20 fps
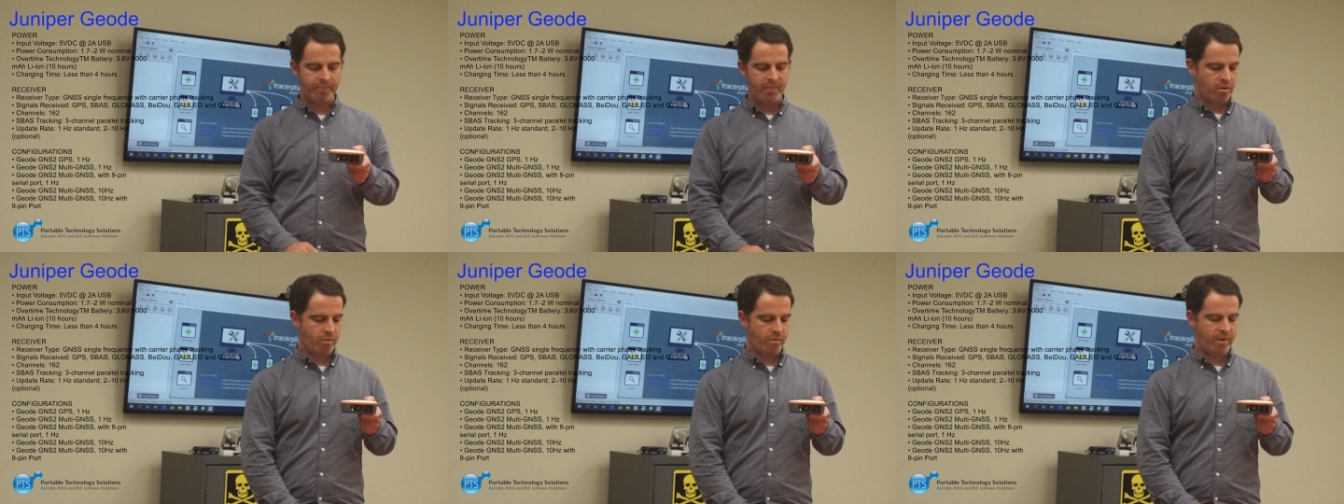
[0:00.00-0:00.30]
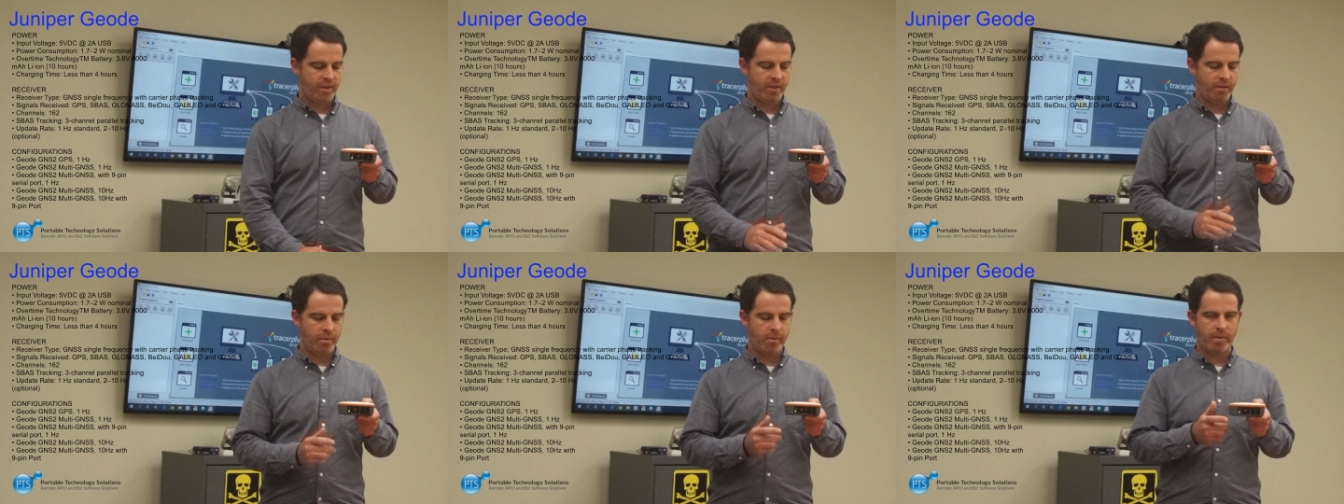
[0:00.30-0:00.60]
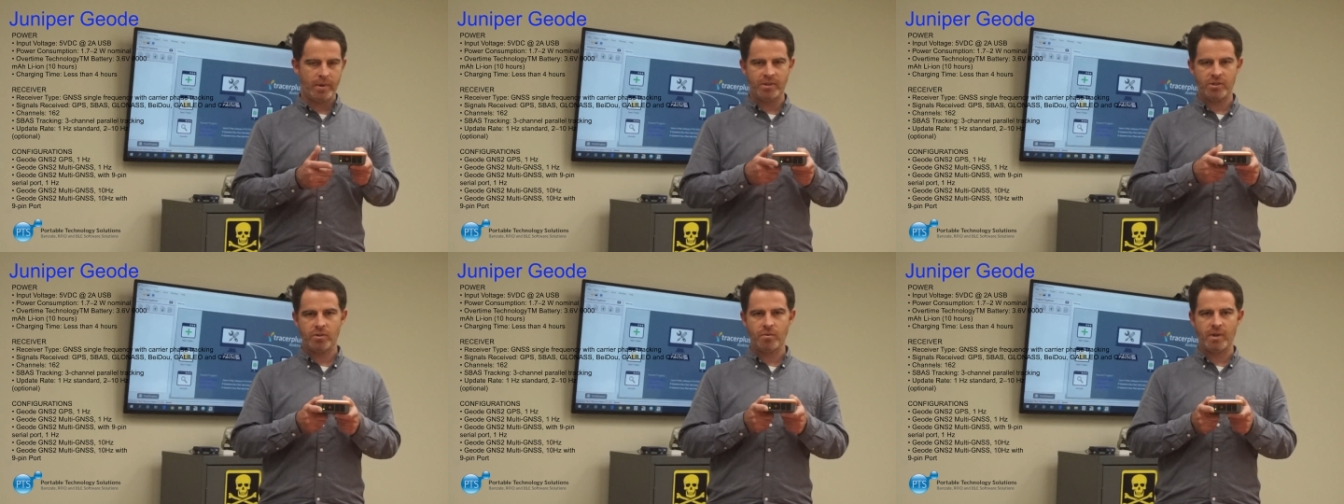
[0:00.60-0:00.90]
So really,
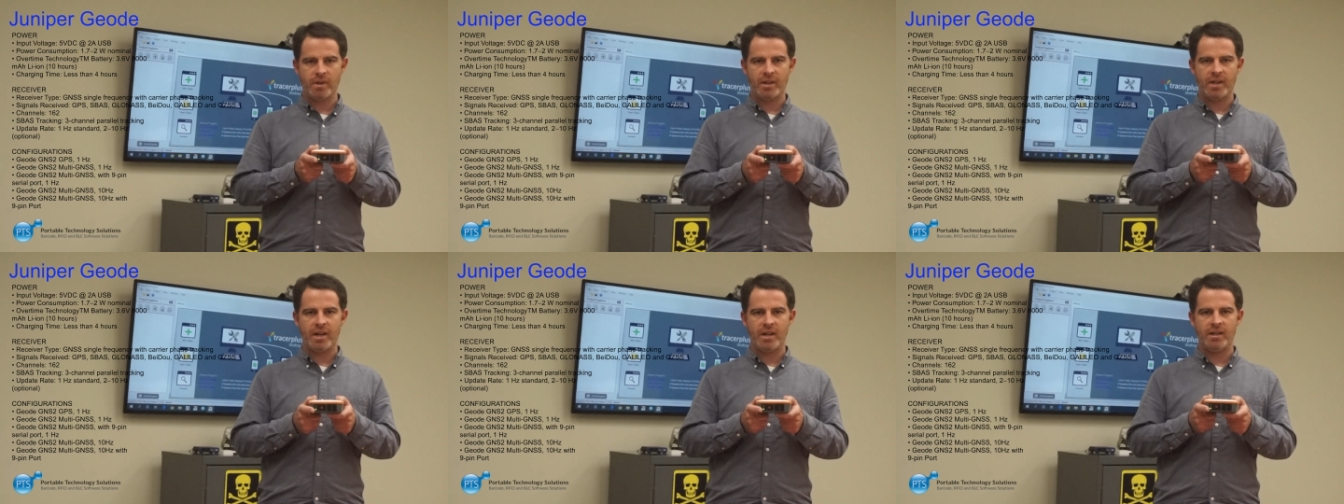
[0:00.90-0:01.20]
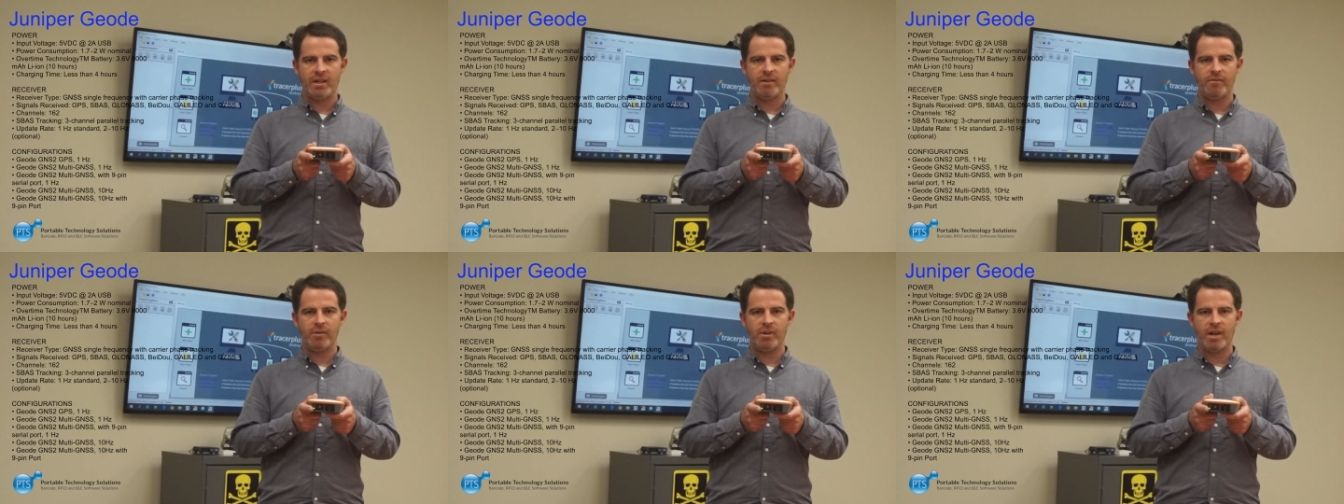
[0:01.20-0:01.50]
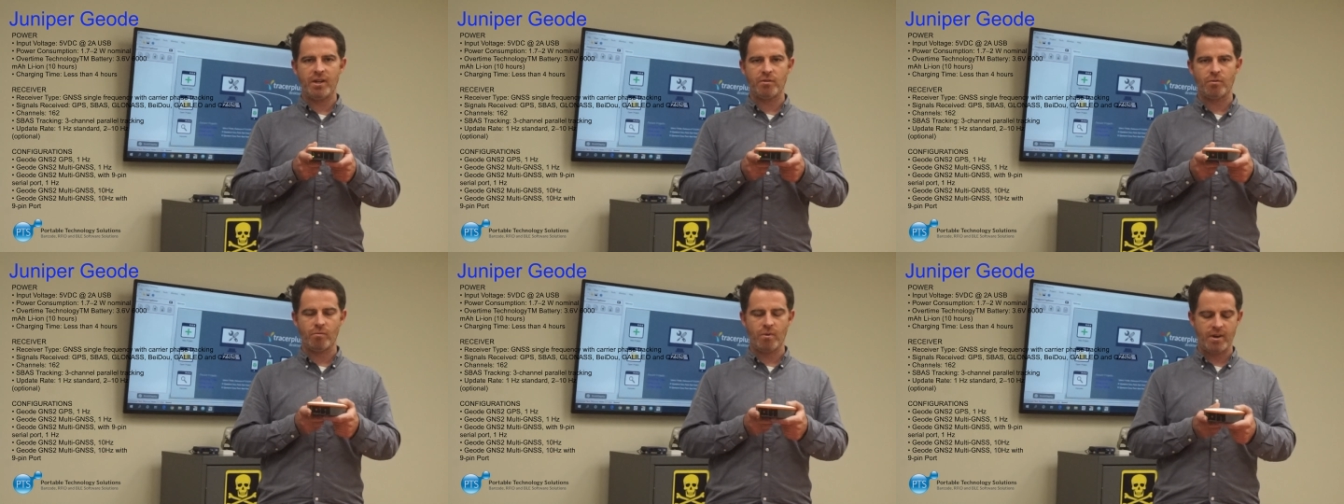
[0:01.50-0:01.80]
we just wanted to kind of give you
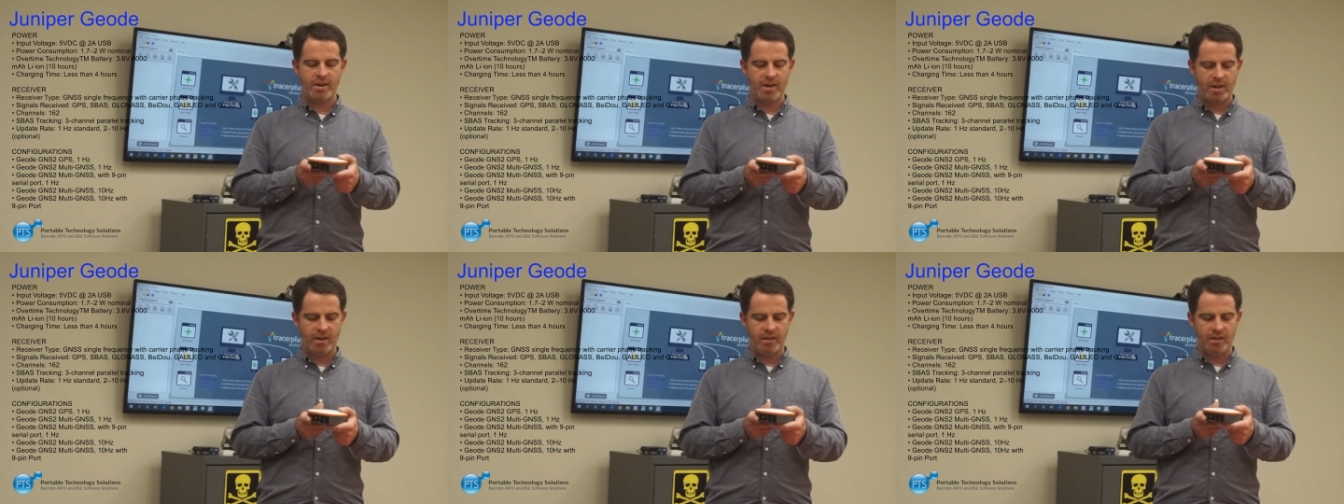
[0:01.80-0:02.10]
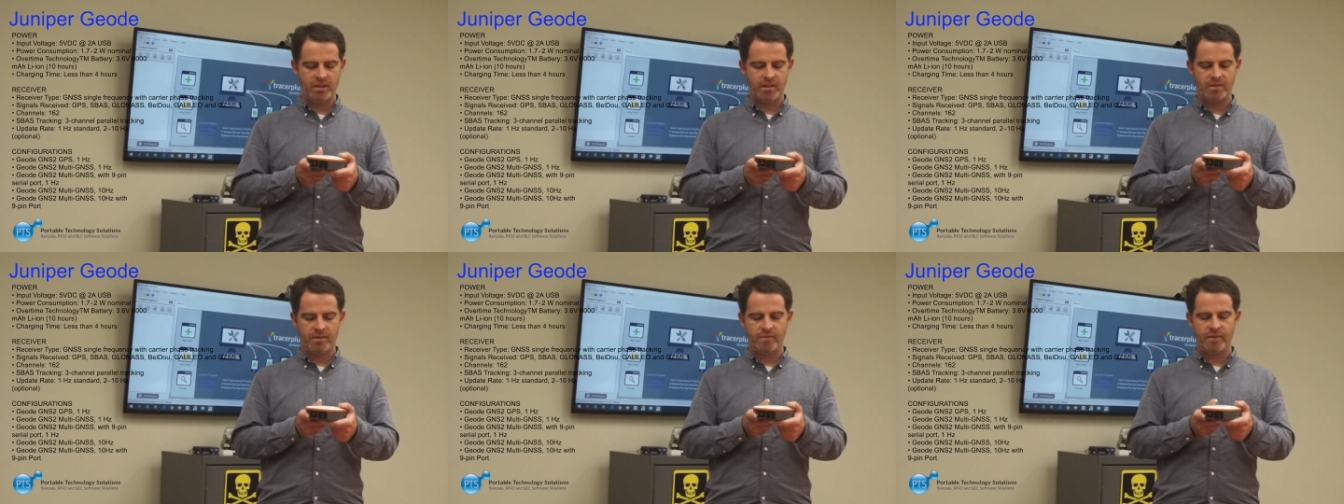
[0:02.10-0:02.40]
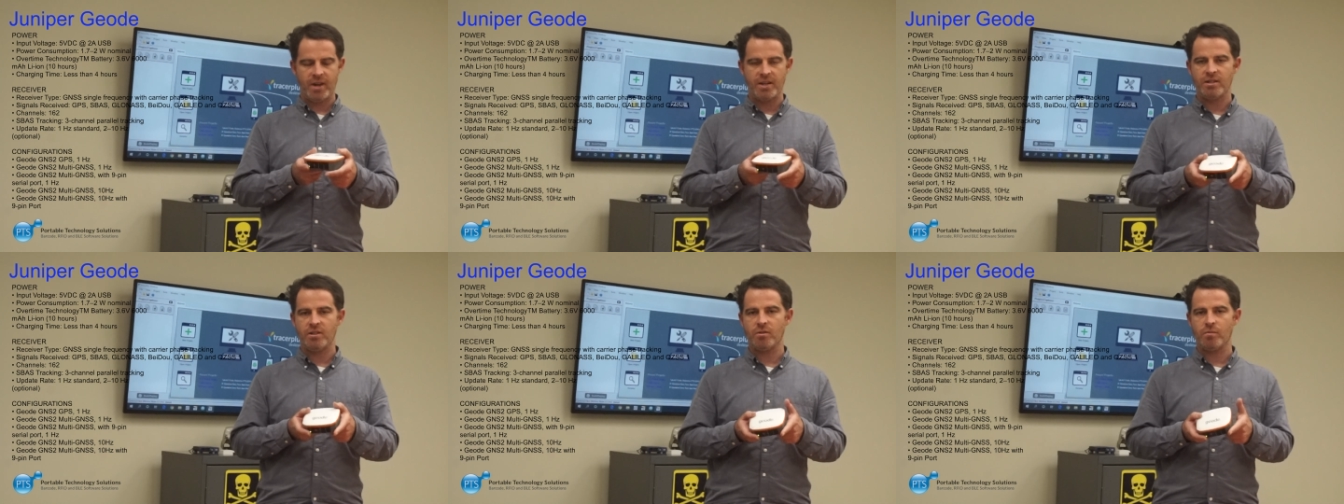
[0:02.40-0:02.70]
guys a rundown of these
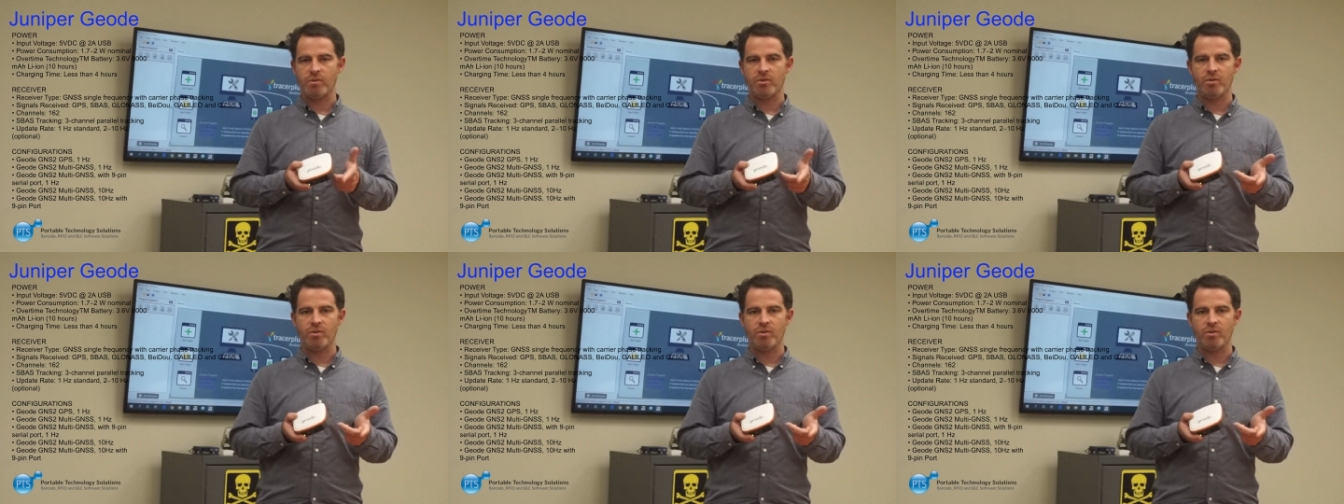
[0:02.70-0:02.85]
devices.